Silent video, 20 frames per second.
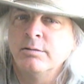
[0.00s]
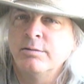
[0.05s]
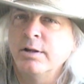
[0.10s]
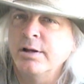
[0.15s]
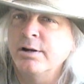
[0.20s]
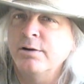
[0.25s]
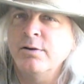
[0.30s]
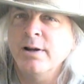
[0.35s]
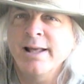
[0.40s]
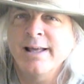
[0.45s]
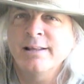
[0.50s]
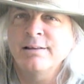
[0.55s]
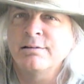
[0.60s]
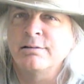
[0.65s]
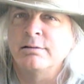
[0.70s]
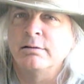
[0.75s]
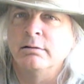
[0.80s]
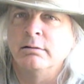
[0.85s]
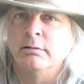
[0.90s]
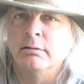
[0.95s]
They don't
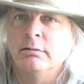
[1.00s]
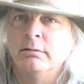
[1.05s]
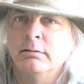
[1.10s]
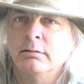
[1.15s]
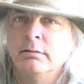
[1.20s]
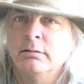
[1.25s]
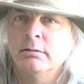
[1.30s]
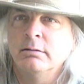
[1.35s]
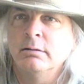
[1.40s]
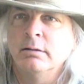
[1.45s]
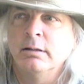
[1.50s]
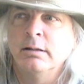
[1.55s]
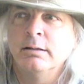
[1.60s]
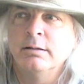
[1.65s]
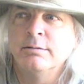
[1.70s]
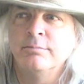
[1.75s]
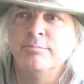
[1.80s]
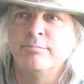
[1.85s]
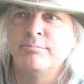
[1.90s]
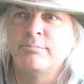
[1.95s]
answer.
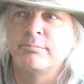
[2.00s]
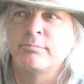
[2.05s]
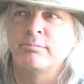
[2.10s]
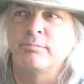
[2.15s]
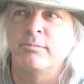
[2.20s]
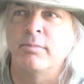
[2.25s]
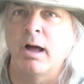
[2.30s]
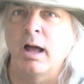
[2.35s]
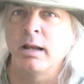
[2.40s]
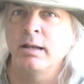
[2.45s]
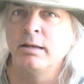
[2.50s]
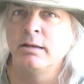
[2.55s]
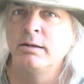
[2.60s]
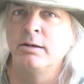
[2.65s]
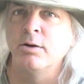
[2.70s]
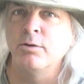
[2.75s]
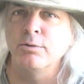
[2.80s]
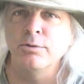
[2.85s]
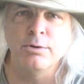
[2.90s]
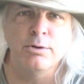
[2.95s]
And I
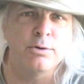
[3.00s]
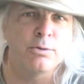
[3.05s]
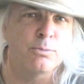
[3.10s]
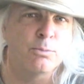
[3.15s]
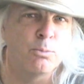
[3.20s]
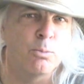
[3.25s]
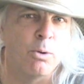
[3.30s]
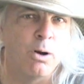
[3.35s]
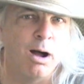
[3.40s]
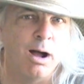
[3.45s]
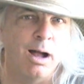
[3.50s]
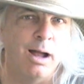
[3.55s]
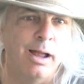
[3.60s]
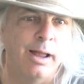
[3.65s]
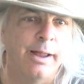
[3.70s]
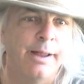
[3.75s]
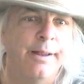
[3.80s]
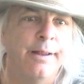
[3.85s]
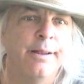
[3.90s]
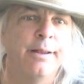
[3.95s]
don't know
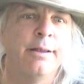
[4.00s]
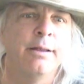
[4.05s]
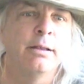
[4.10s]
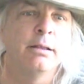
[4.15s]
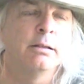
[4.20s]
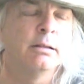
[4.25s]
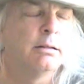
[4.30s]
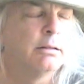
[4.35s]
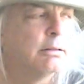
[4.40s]
why.